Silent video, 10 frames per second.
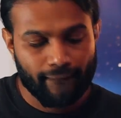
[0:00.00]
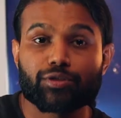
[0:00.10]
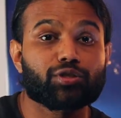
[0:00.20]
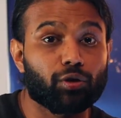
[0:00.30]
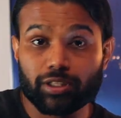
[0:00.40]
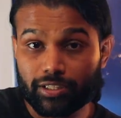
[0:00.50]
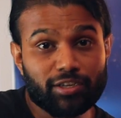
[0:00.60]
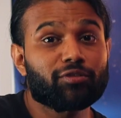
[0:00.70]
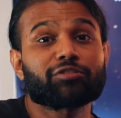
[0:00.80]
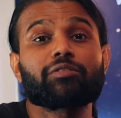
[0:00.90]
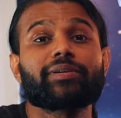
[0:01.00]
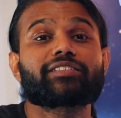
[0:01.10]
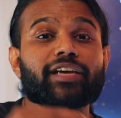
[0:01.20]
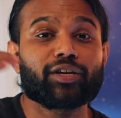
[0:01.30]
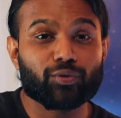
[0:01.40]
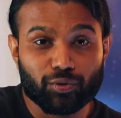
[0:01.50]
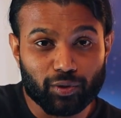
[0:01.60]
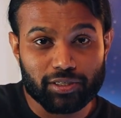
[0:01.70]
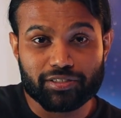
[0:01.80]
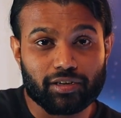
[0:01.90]
So the controls will be sent to
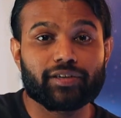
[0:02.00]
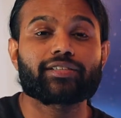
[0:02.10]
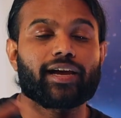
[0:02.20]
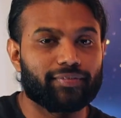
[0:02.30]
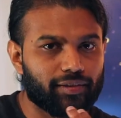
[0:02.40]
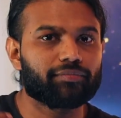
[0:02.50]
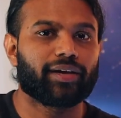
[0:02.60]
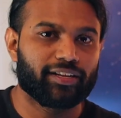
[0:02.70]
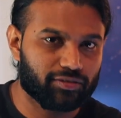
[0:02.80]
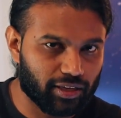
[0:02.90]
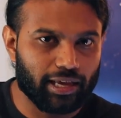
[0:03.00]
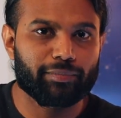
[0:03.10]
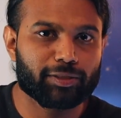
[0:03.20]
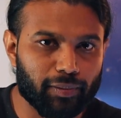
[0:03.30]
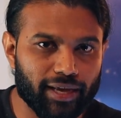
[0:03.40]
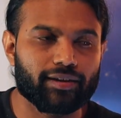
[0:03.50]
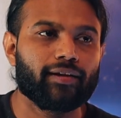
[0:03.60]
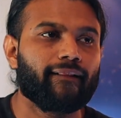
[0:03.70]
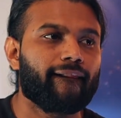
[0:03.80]
Google servers and hence the game is played.